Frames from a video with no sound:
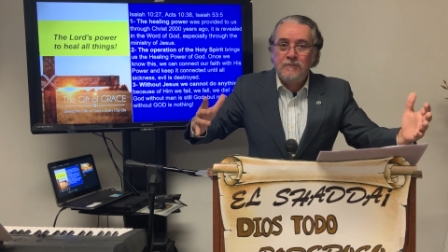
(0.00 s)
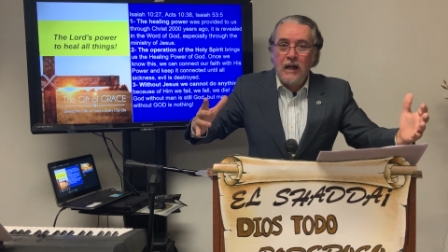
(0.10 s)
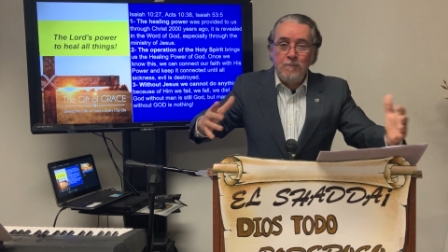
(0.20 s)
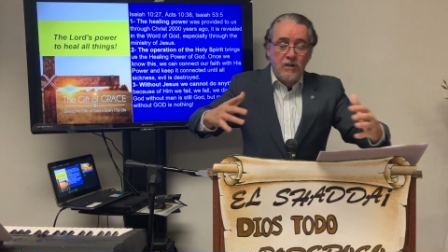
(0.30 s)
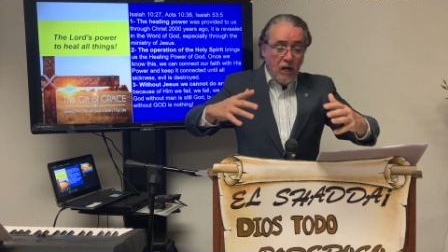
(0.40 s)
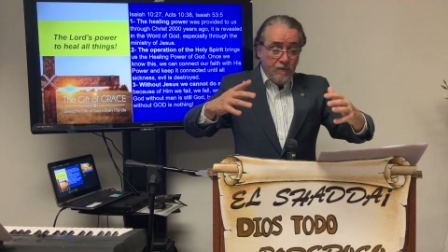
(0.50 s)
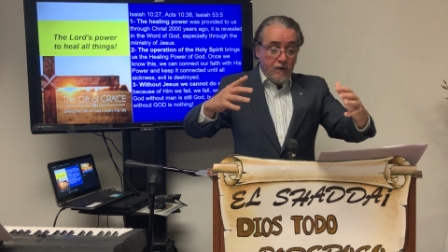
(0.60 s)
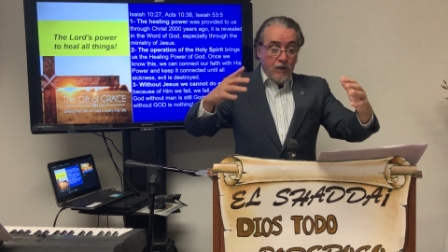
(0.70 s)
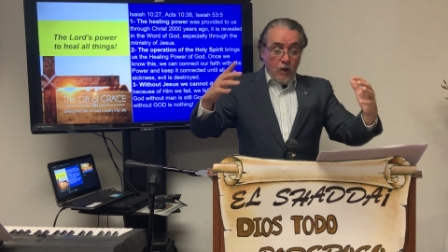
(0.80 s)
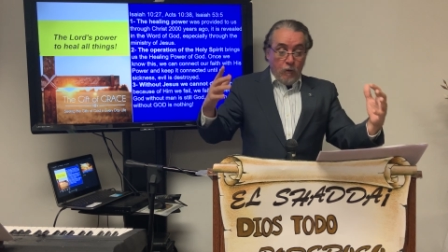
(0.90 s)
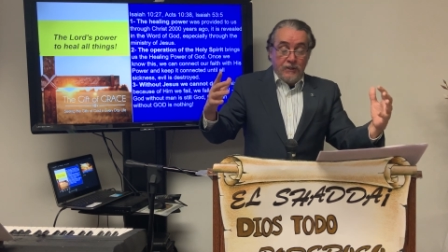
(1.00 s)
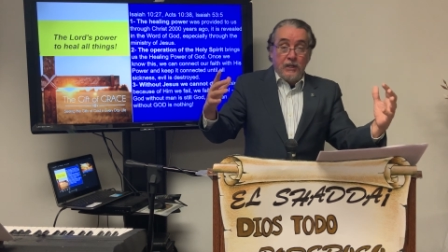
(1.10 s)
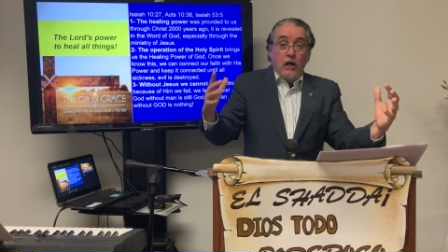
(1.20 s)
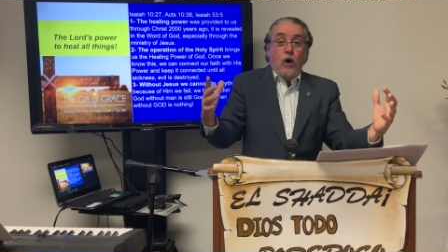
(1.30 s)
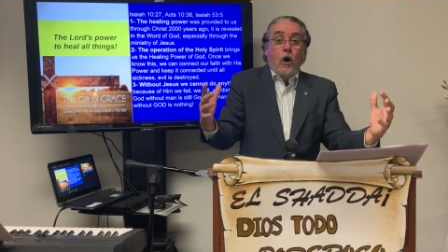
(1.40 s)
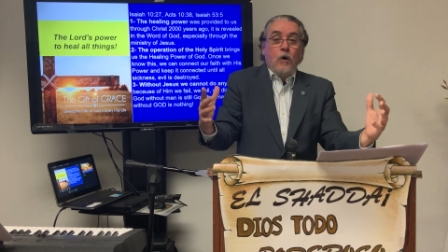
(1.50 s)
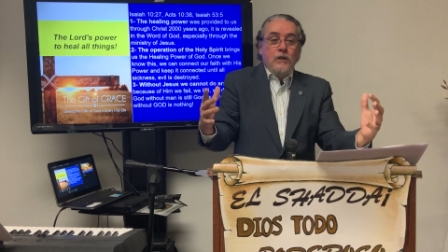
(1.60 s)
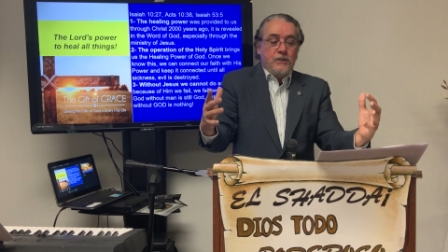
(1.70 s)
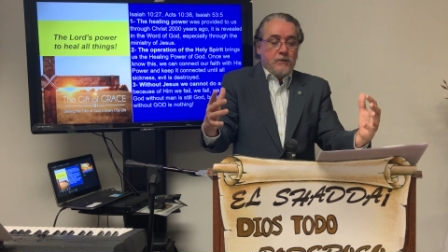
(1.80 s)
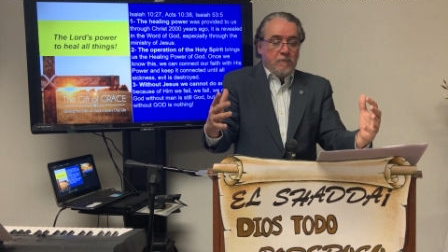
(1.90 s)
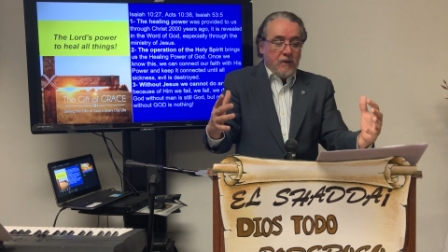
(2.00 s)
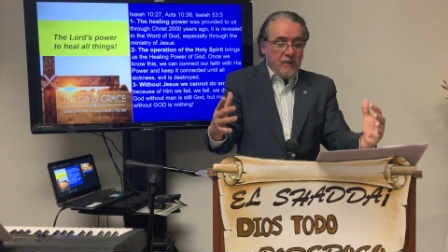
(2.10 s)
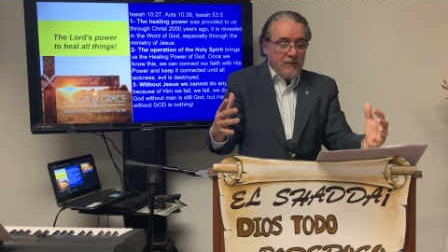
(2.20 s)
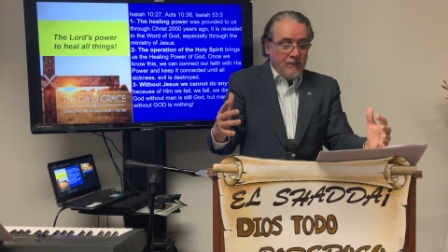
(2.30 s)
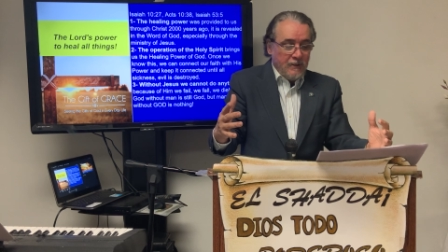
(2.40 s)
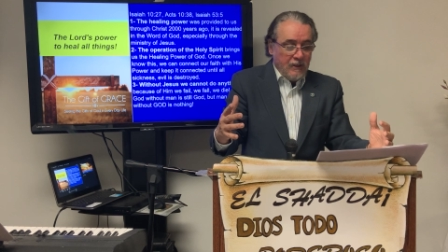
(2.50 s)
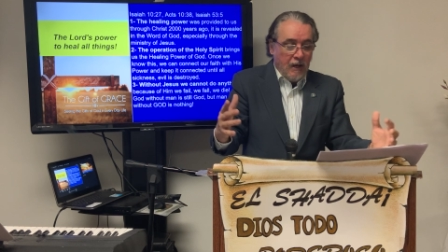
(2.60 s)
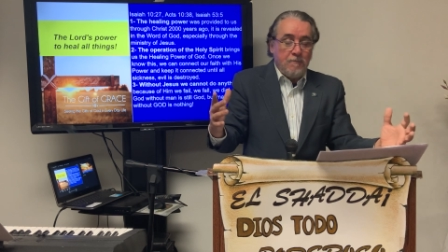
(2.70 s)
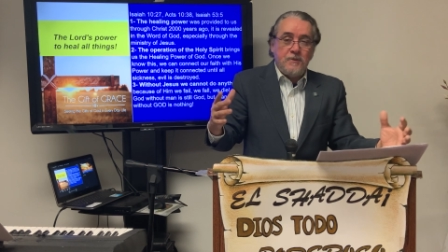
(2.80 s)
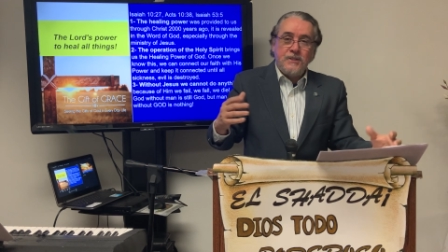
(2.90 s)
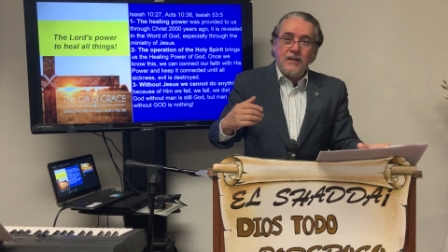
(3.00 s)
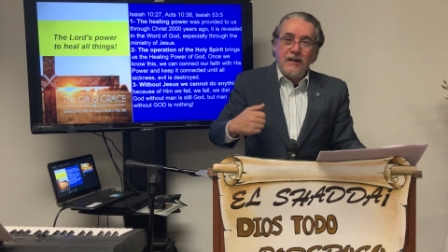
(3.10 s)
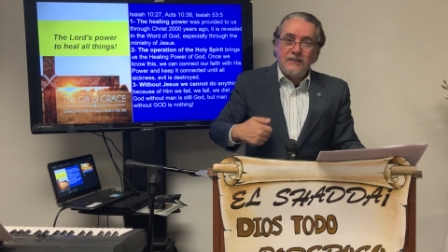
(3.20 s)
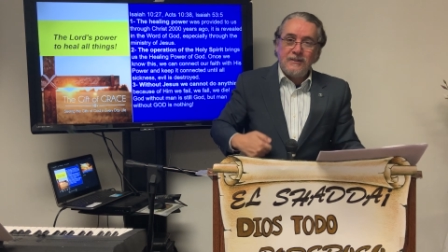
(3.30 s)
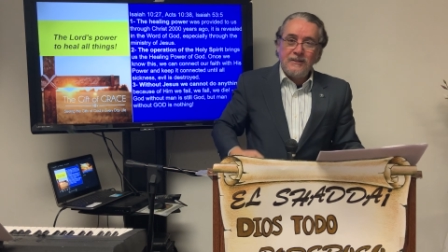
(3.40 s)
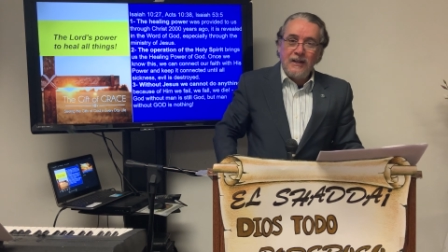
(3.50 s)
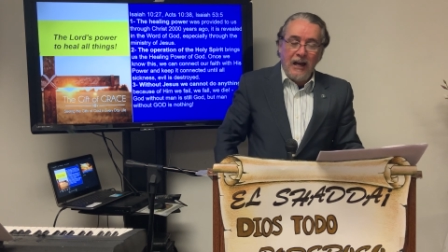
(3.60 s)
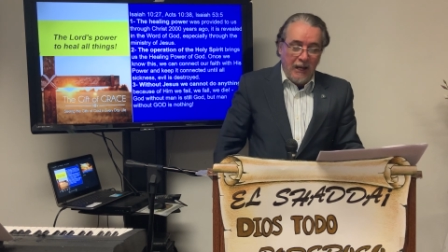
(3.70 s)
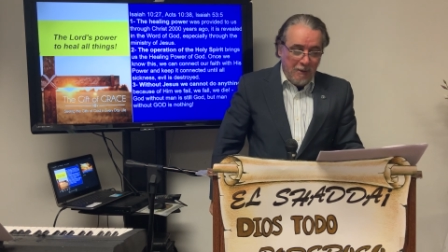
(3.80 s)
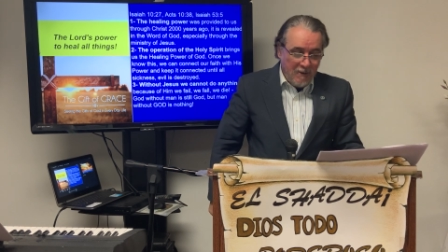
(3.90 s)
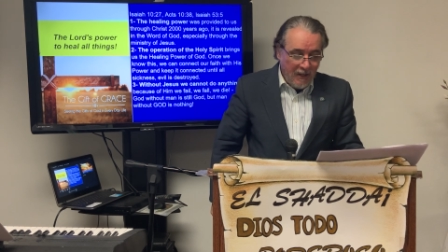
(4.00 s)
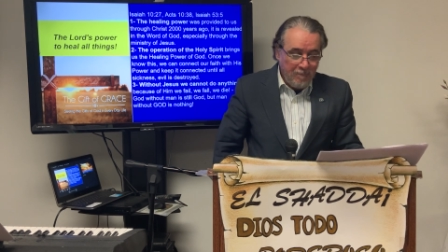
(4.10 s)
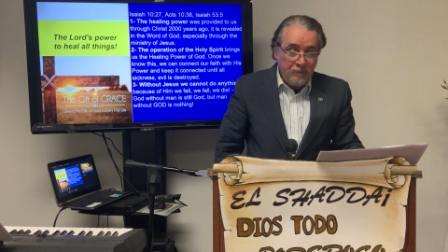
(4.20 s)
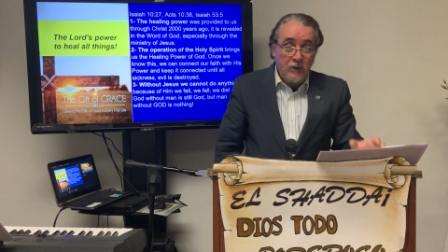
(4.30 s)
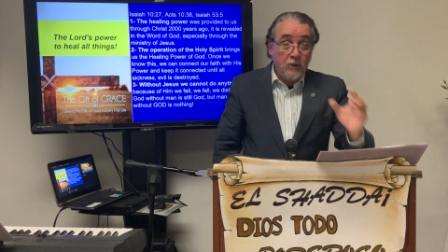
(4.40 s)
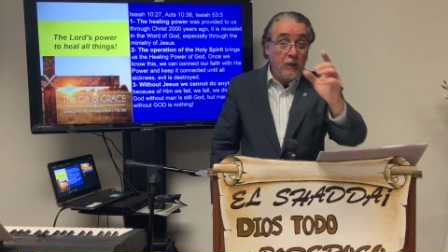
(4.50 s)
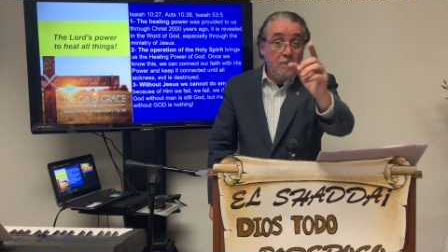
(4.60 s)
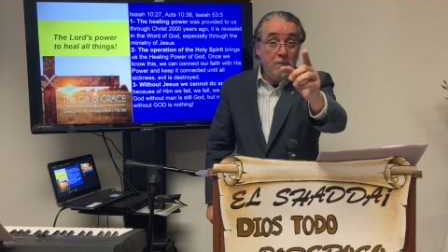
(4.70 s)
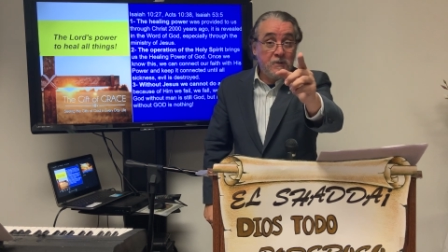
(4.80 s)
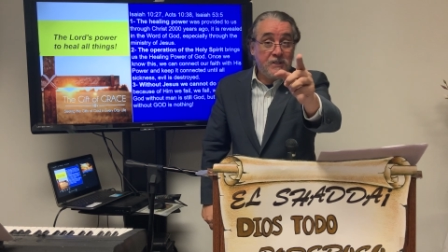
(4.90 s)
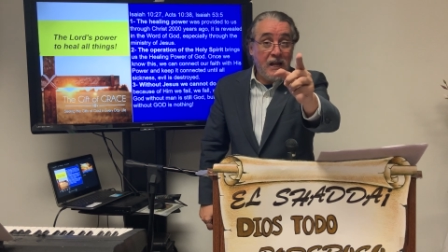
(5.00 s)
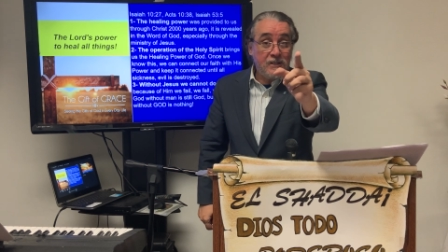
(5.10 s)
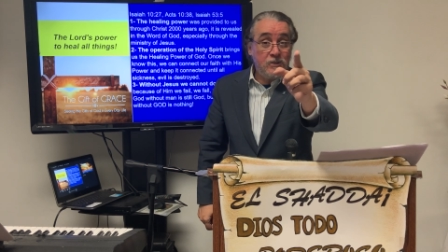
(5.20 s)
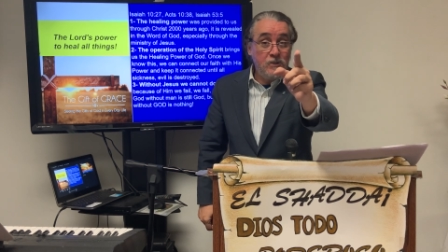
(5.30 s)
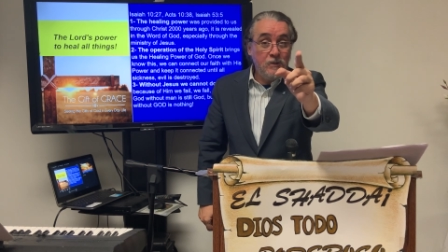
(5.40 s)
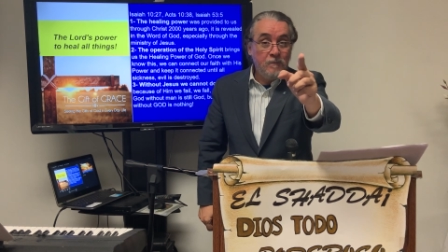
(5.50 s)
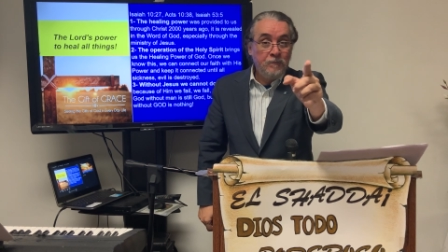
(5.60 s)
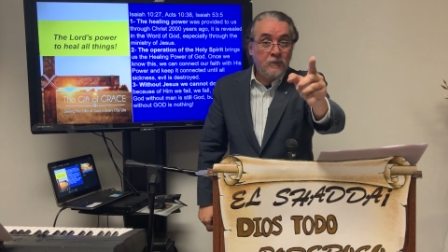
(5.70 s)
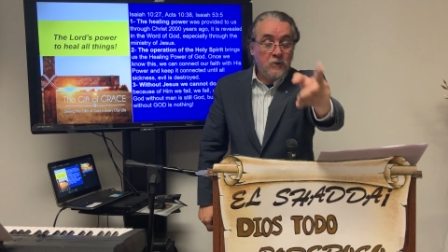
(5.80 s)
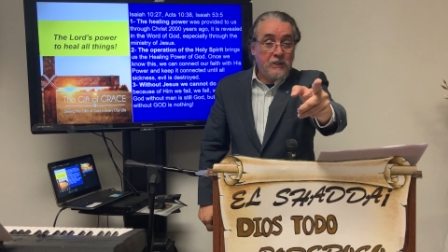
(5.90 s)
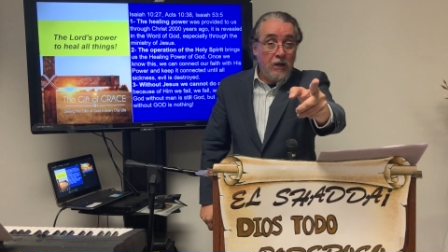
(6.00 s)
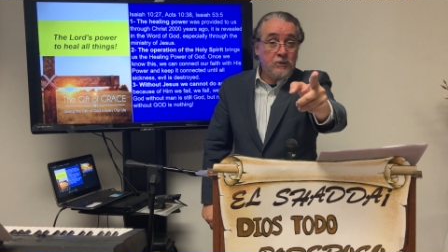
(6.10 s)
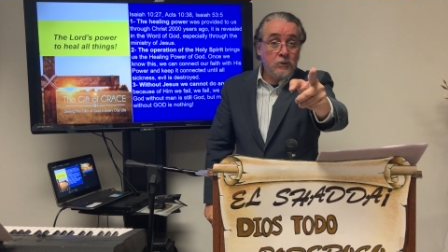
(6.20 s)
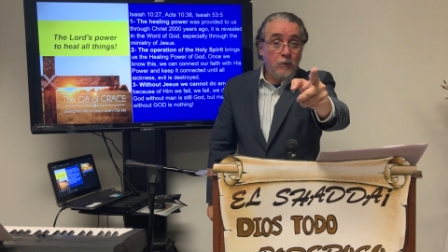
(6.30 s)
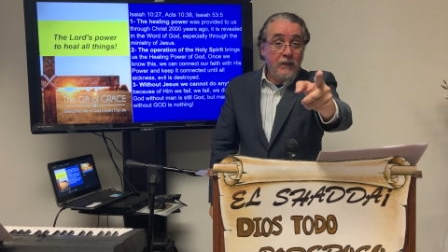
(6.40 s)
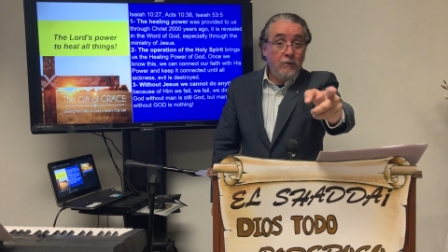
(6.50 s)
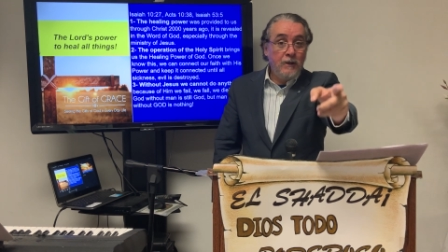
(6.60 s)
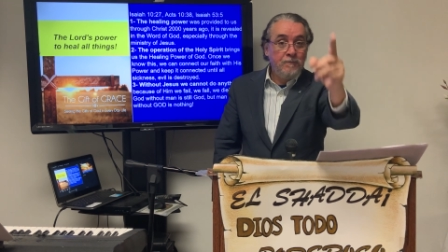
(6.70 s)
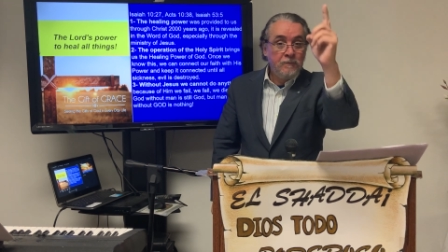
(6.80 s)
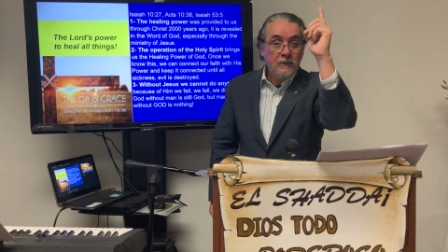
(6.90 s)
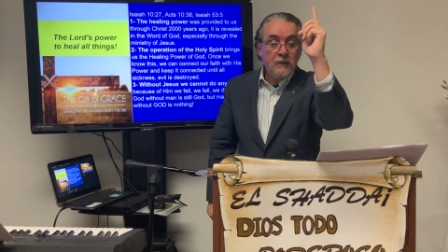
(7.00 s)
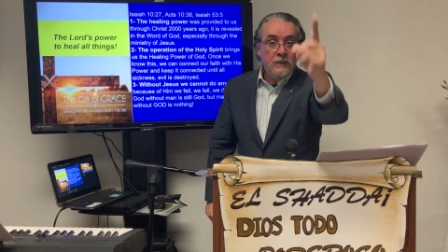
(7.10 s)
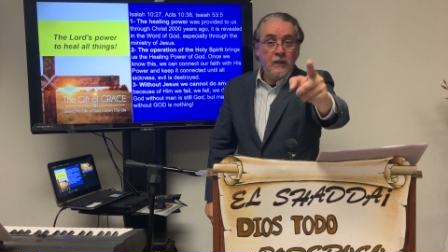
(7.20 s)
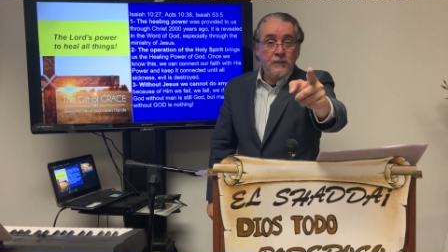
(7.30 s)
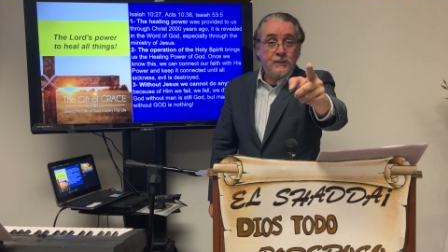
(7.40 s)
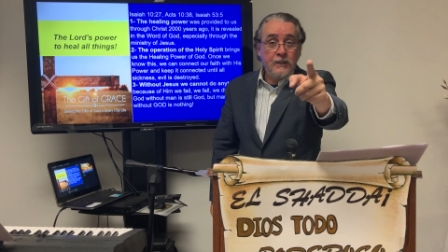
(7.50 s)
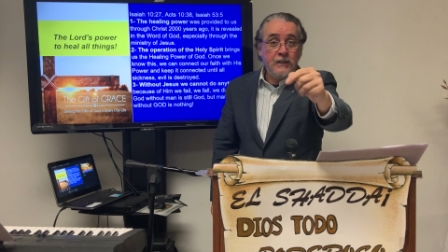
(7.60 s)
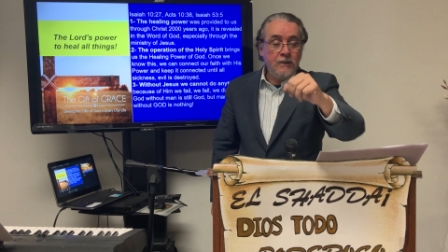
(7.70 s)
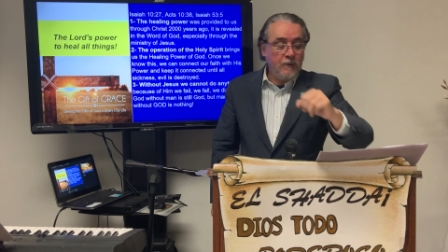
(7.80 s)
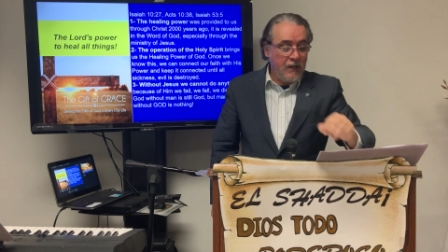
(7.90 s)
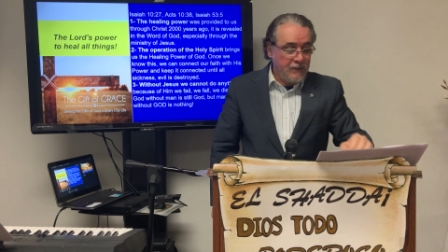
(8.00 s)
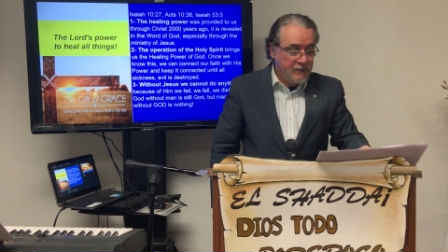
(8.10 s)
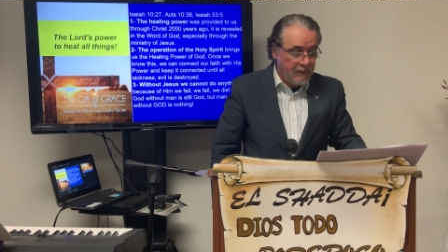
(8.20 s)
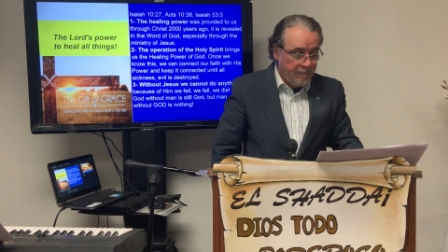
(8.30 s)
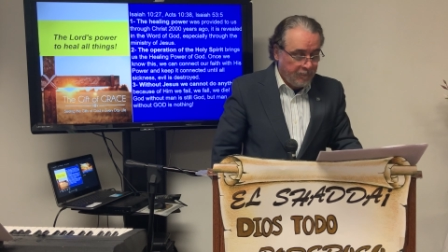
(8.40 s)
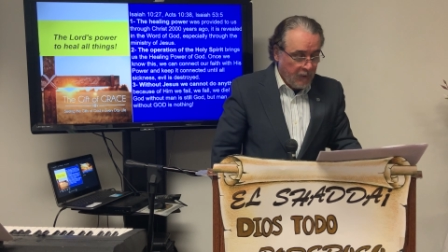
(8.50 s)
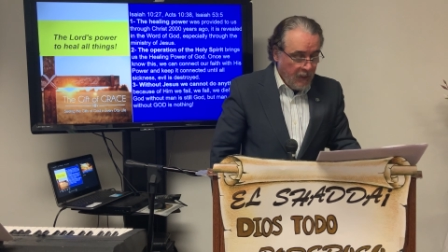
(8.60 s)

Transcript: I'm covered with the Holy Spirit. I'm protected. Amen. You're going to be protected too. 2021 is seeding grace.